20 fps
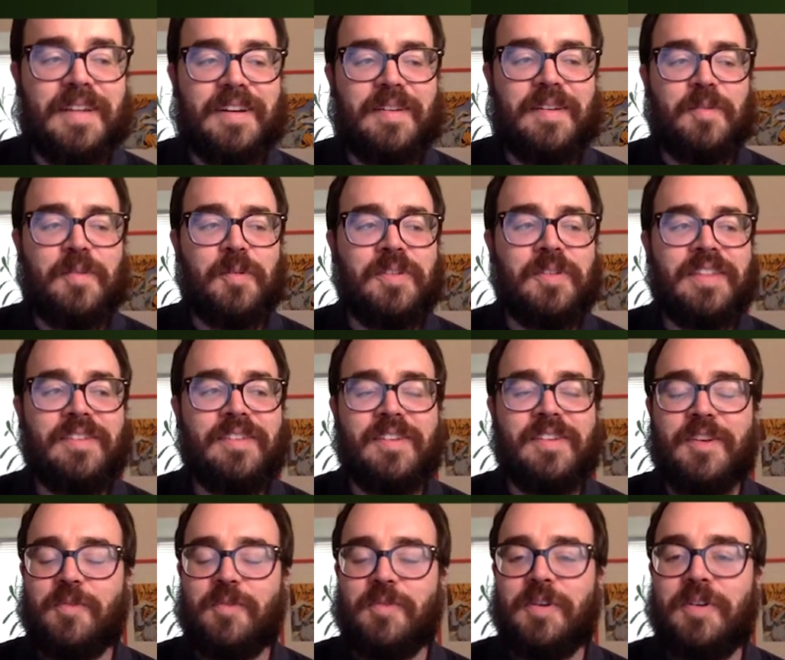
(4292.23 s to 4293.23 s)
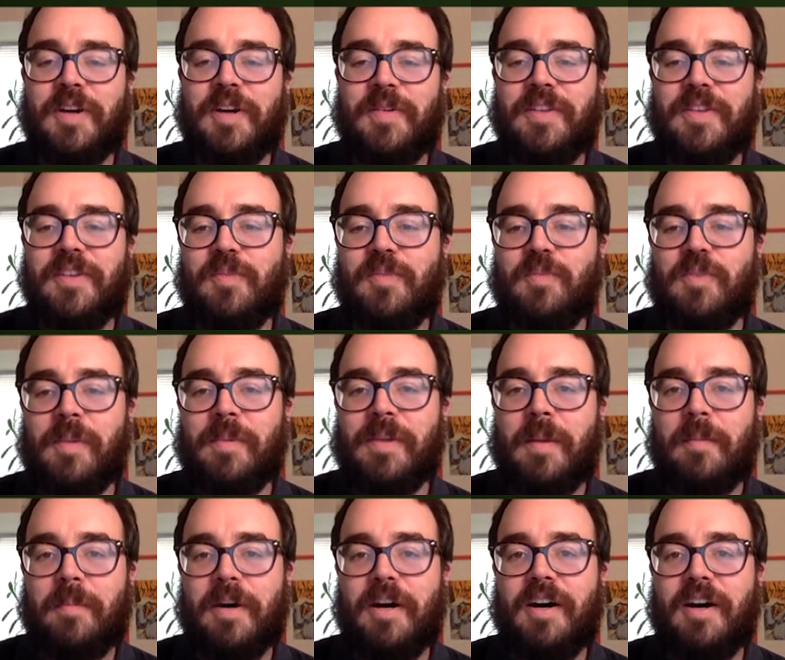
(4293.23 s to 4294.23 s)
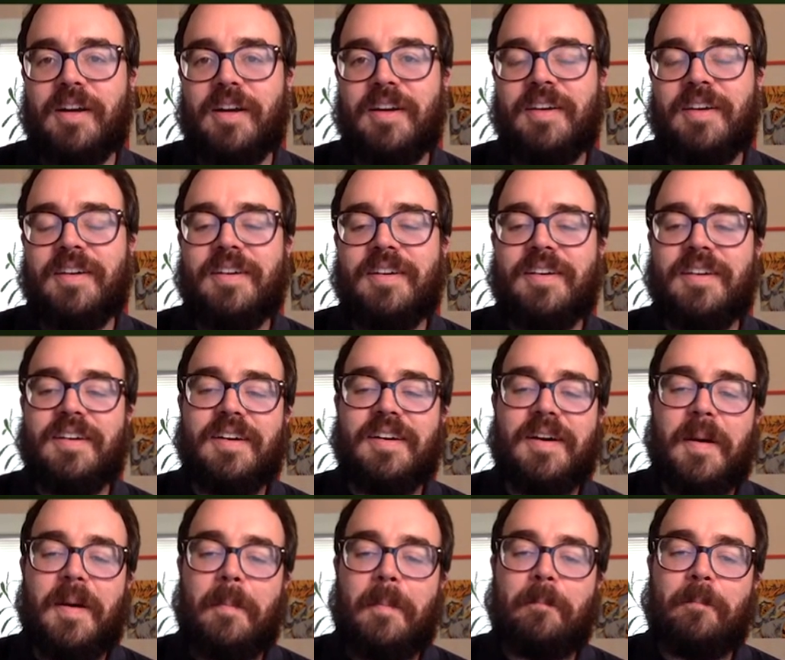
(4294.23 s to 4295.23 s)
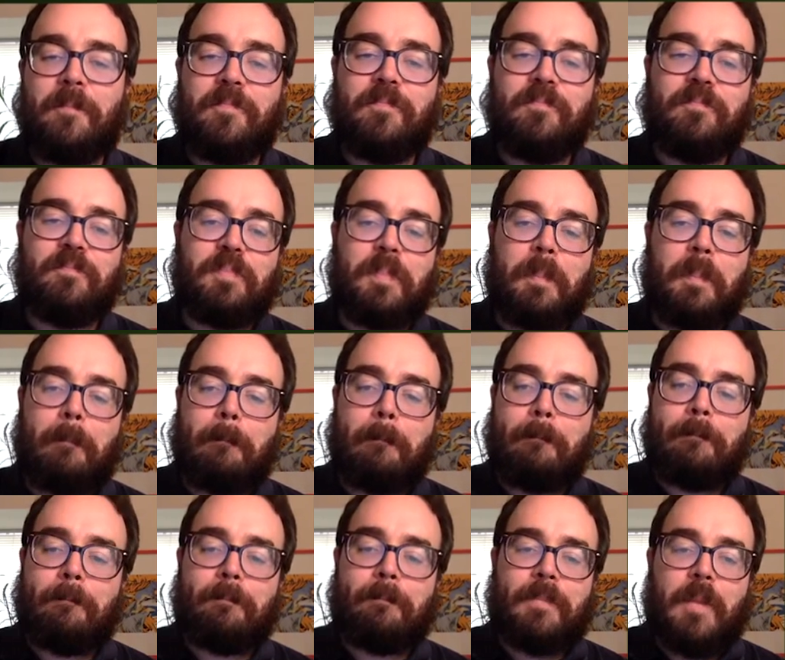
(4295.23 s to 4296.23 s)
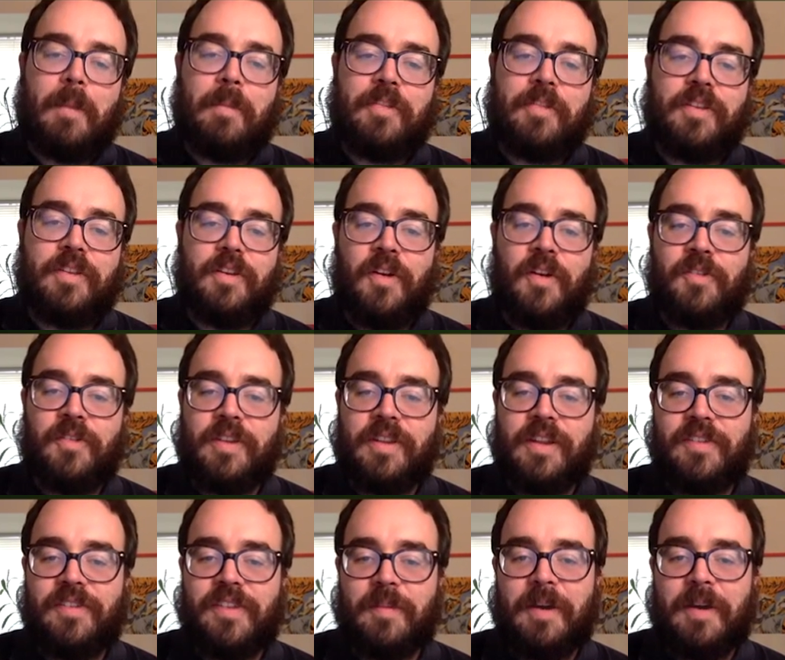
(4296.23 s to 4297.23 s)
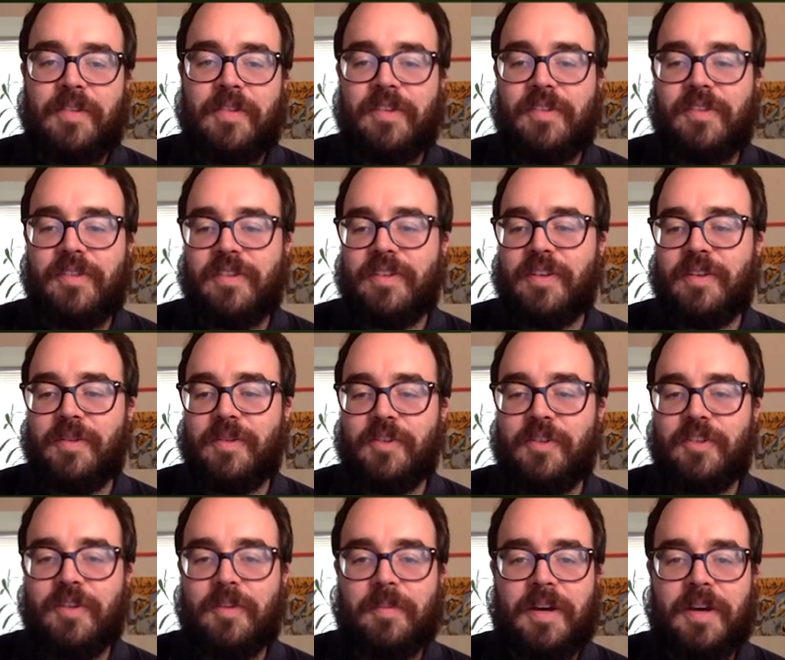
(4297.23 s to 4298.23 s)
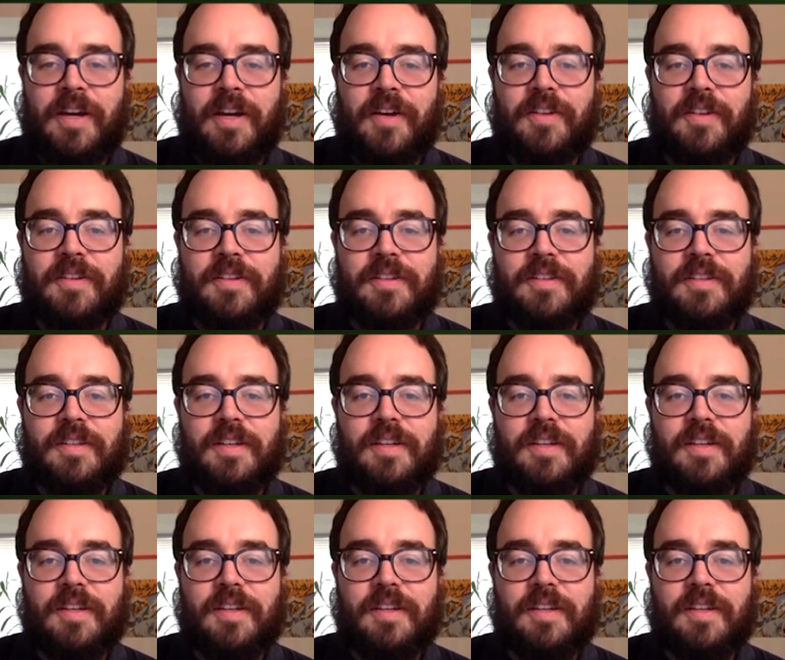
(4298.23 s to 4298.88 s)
if you see this in your real code, this is probably a bug. Um, but then also the nice thing about this is that we'll just compile.